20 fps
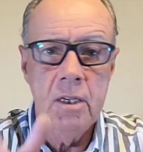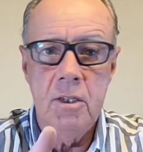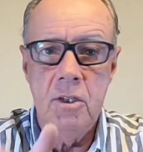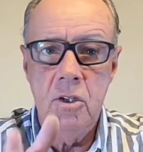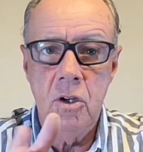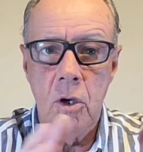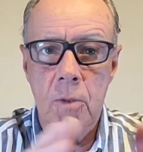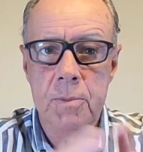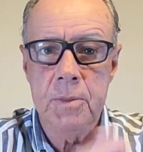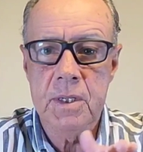
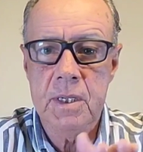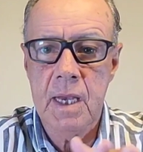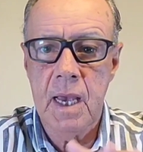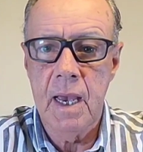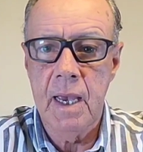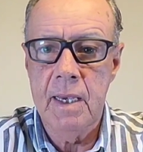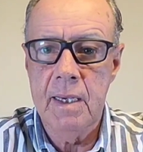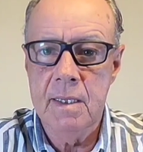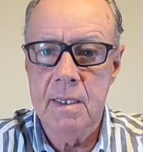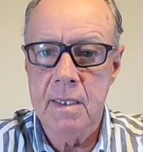Job
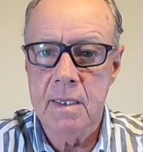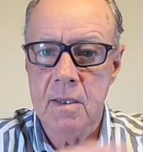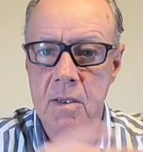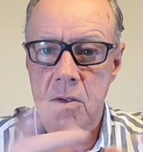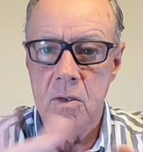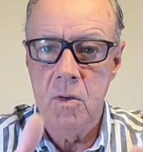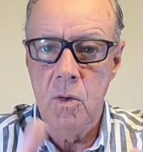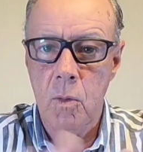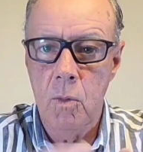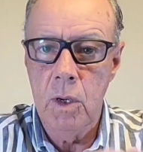sites,
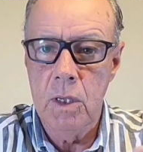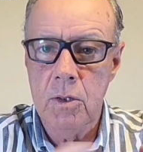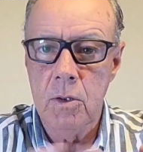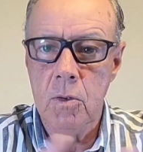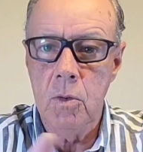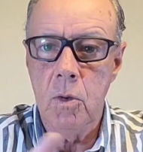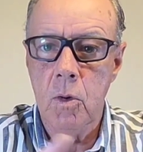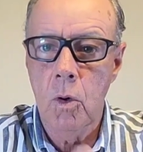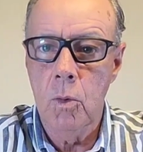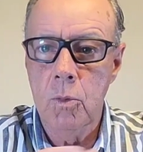you want
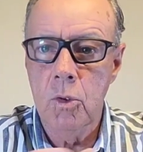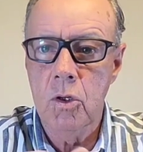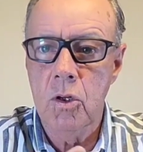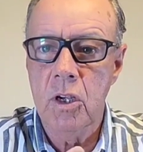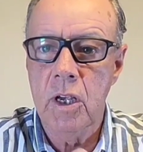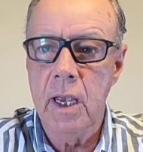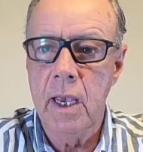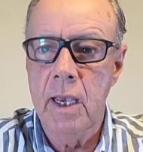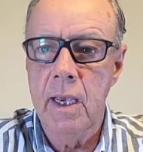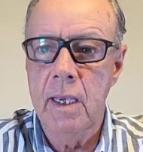to
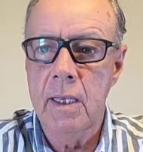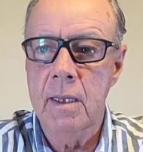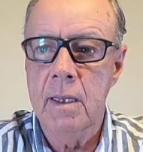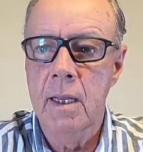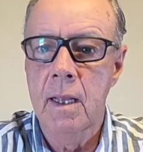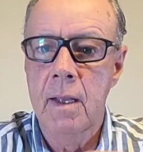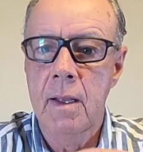communicate